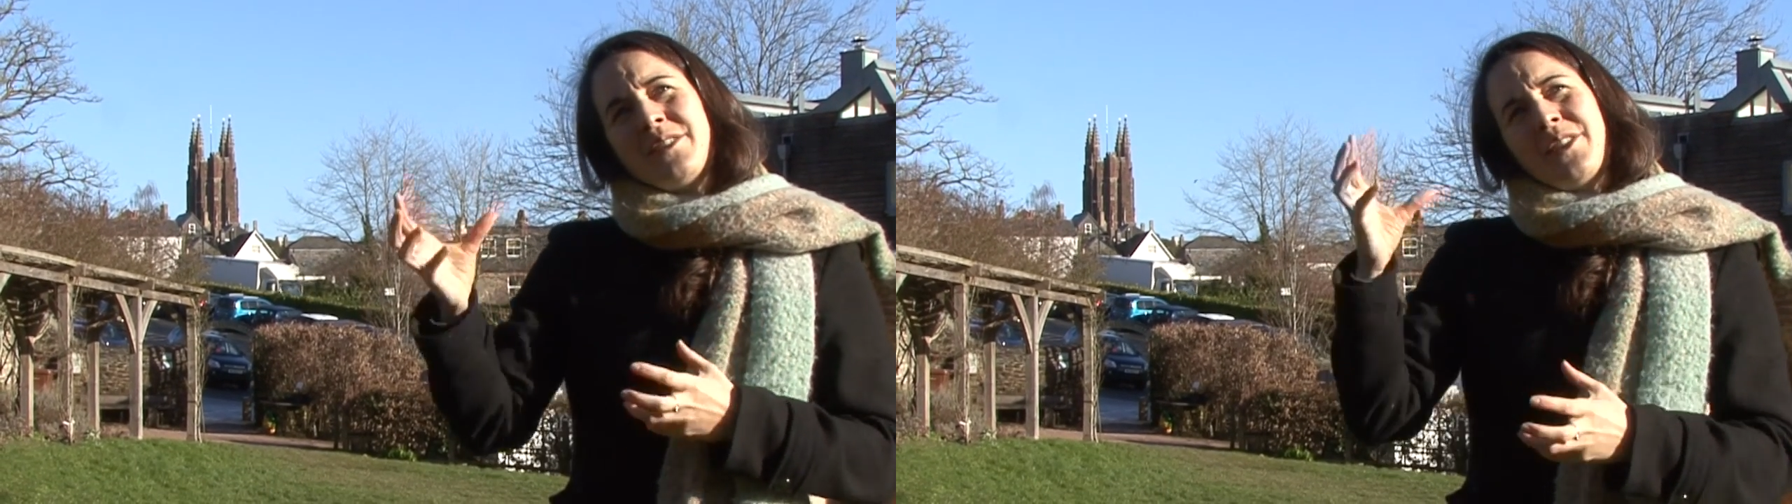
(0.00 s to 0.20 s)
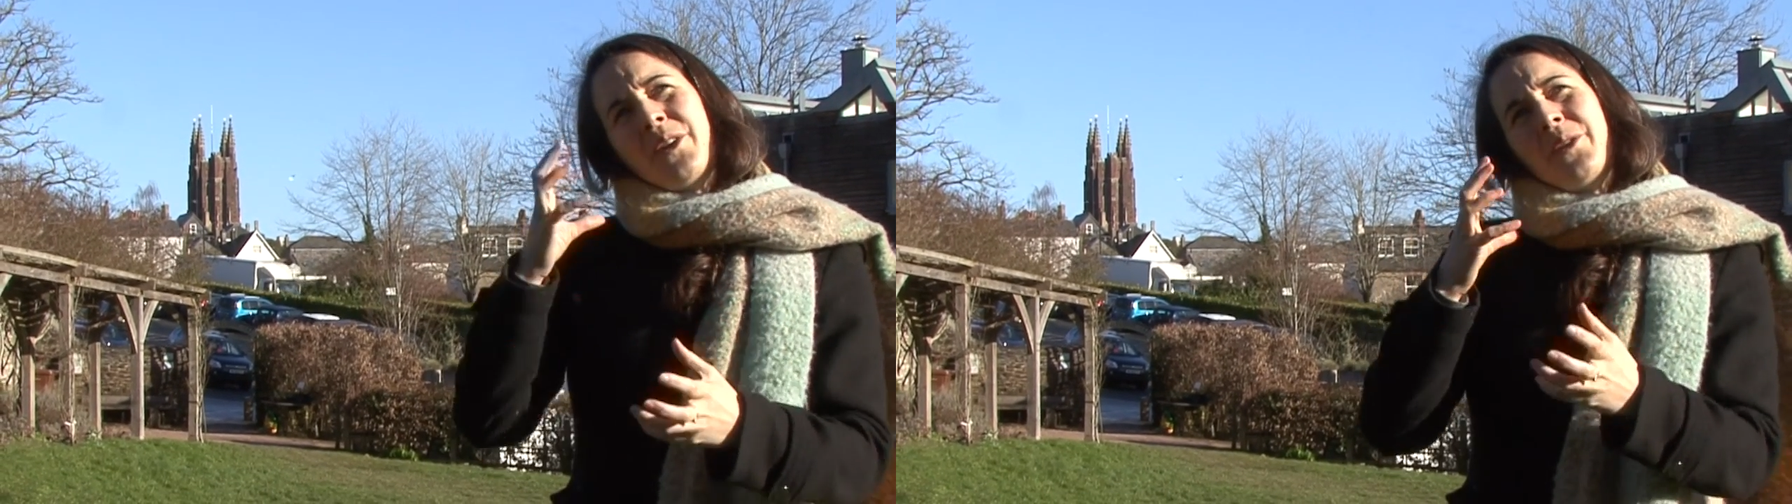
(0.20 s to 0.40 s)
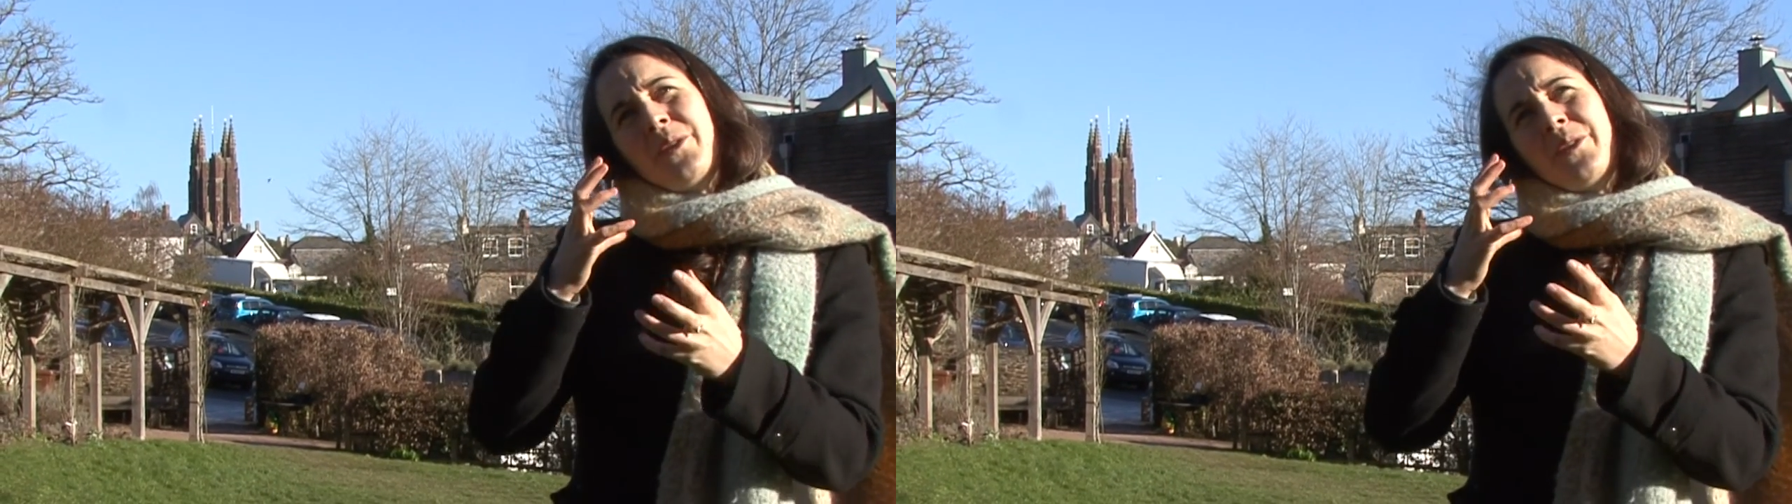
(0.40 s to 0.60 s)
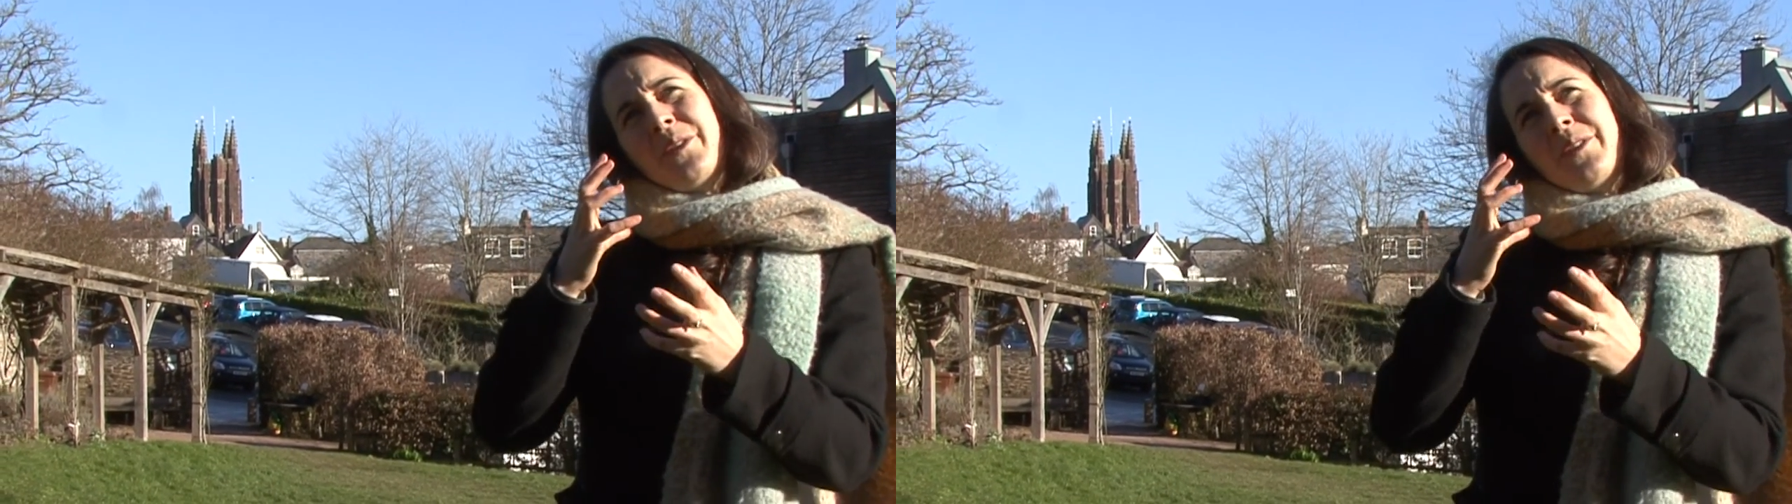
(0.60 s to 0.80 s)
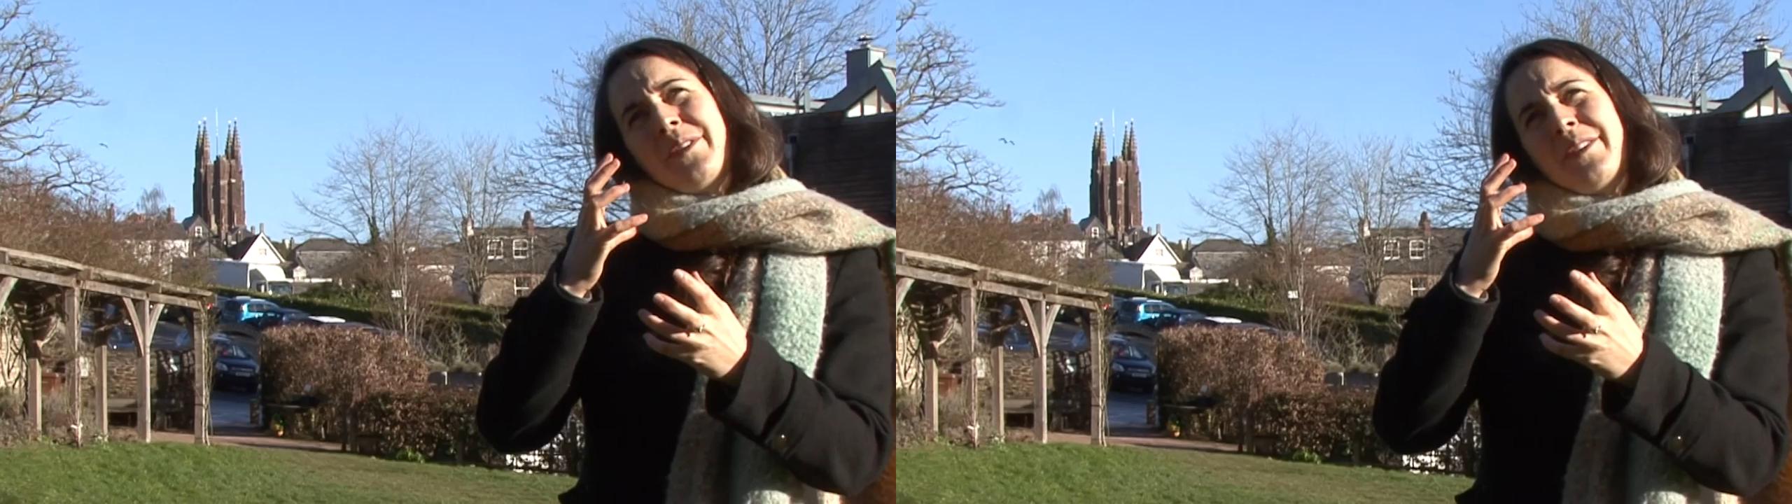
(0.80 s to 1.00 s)
So
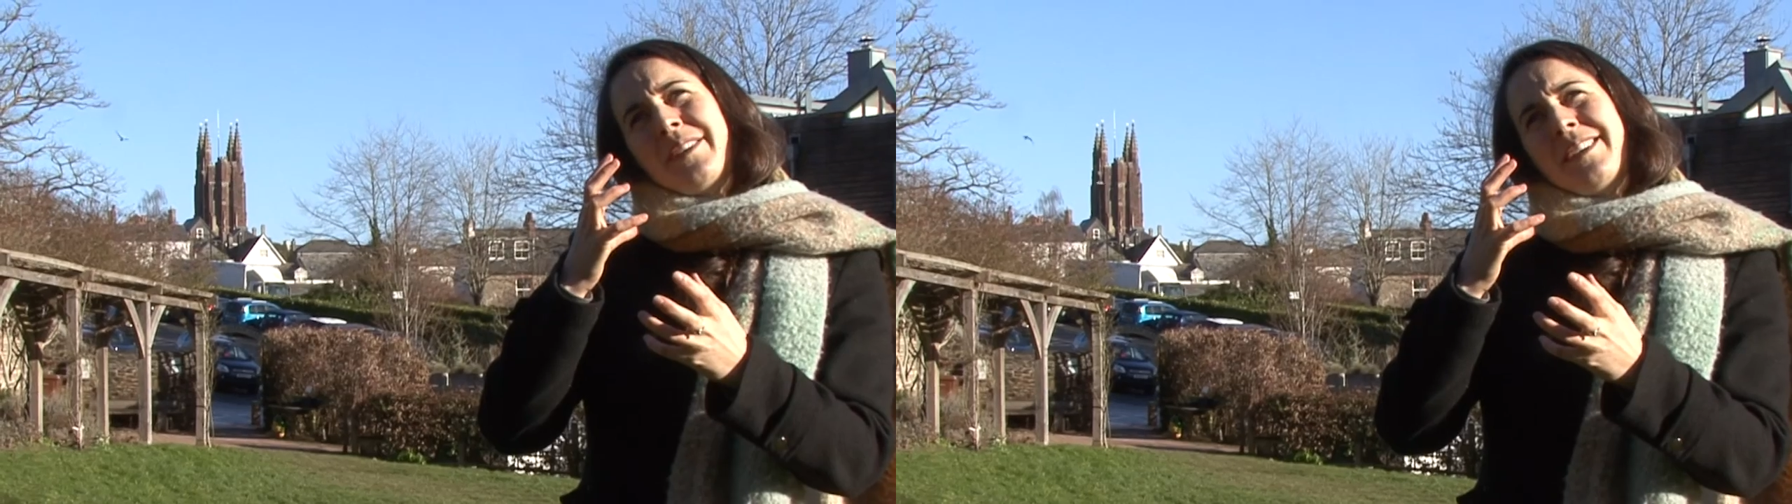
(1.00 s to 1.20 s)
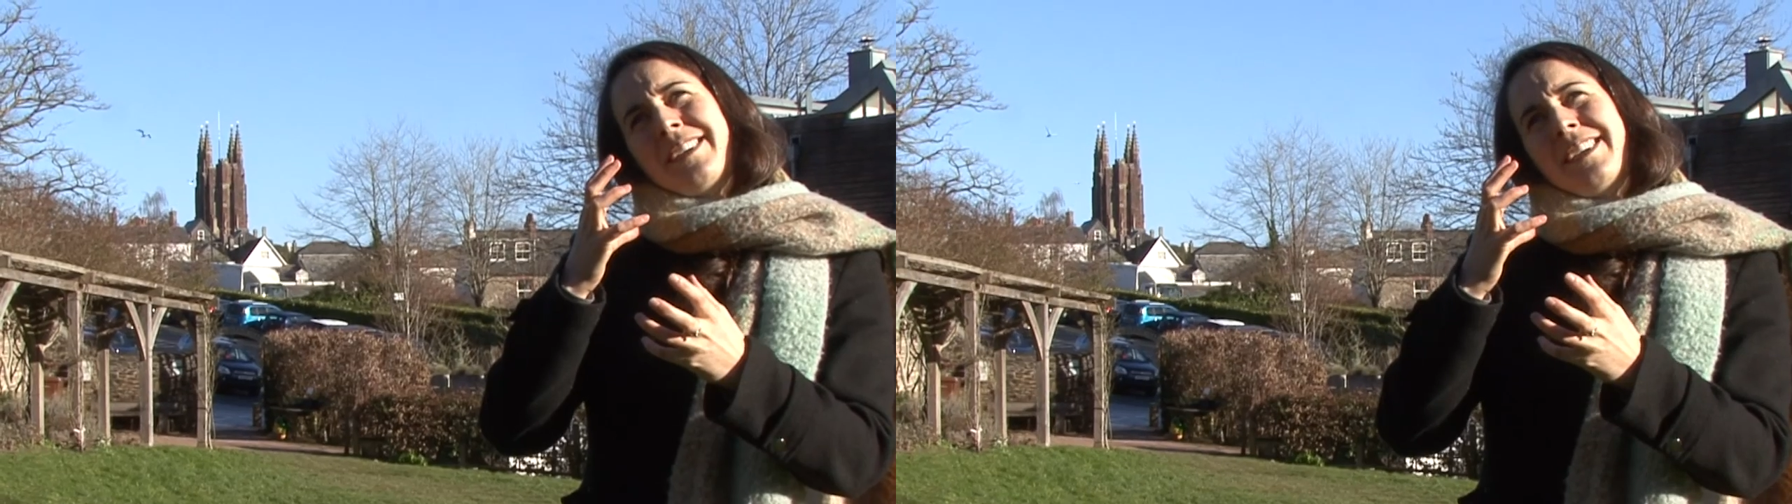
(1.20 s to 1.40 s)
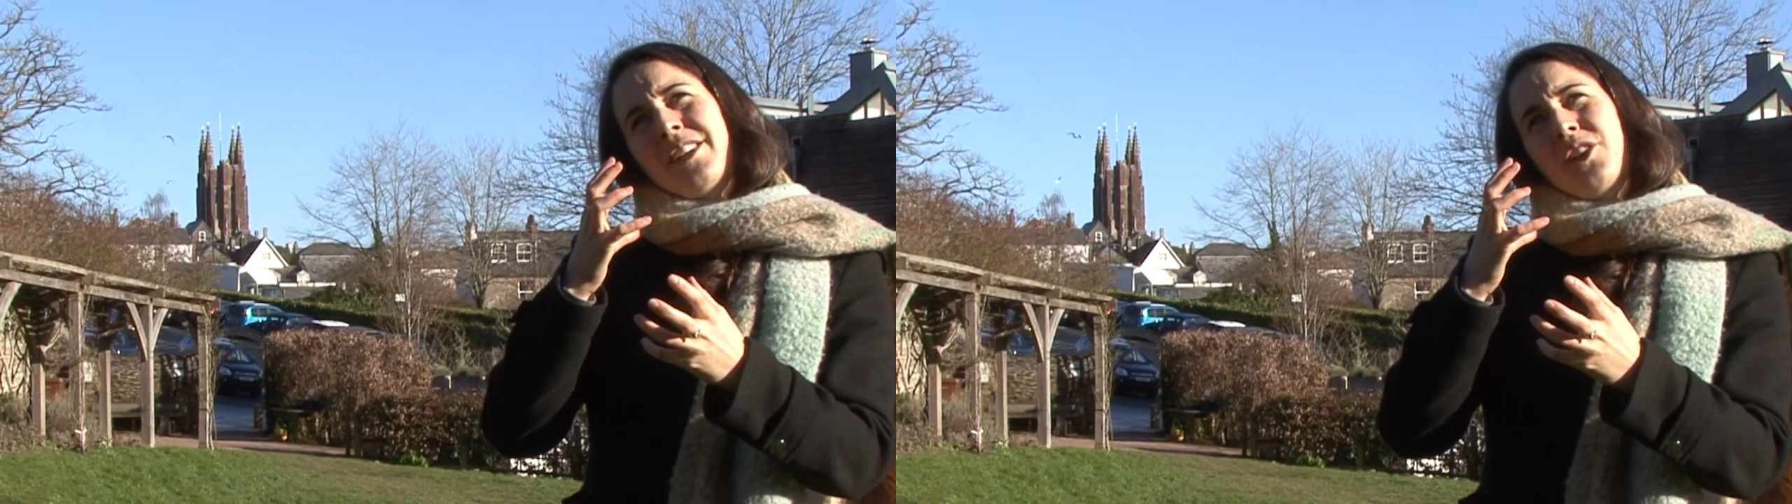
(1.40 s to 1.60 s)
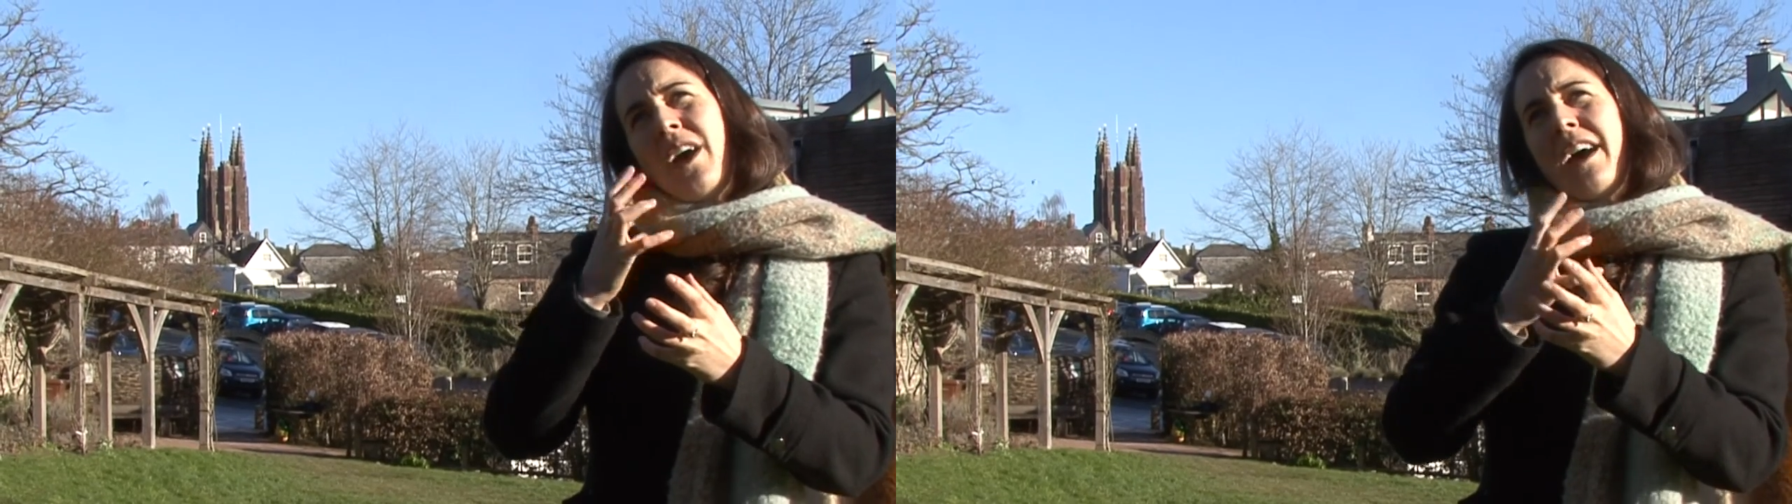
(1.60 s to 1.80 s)
you